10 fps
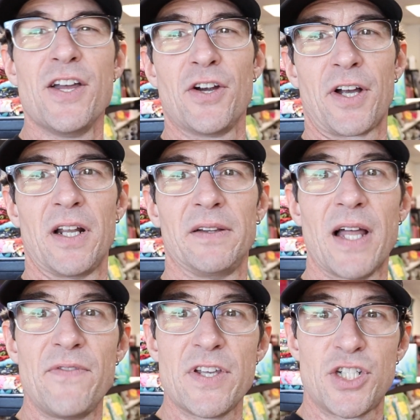You're going to
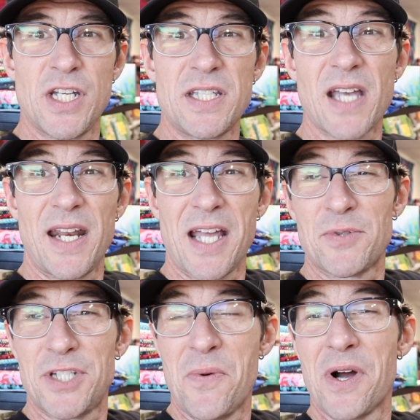love this. She's setting
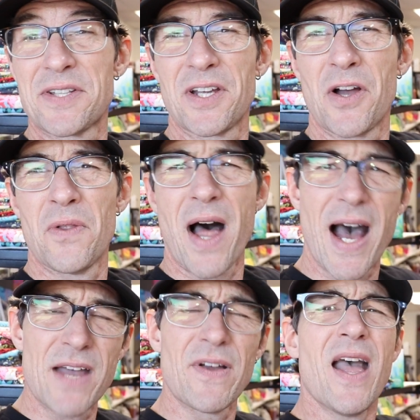up. She wants to go
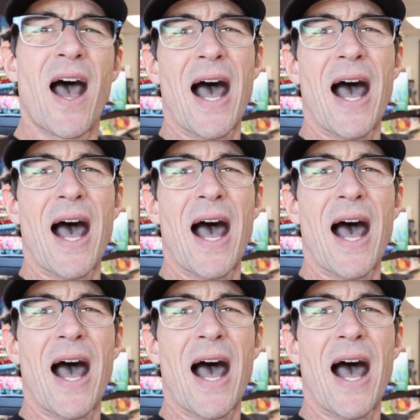live.